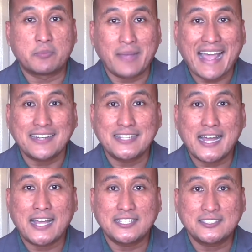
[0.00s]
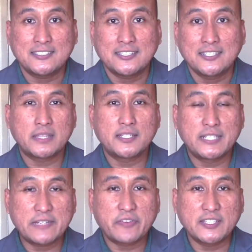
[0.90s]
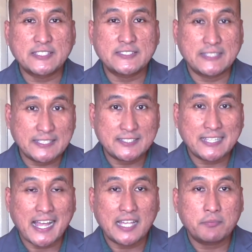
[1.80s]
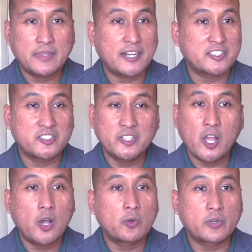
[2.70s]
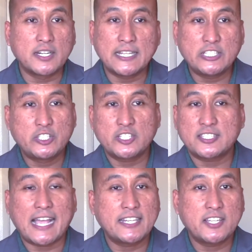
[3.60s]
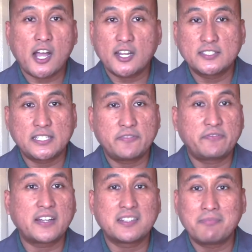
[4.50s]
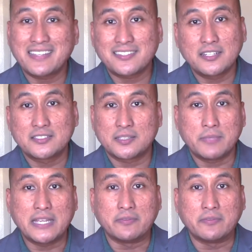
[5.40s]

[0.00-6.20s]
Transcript: of the bad guys. But the difference is this time there's no religious ideology fundamentalism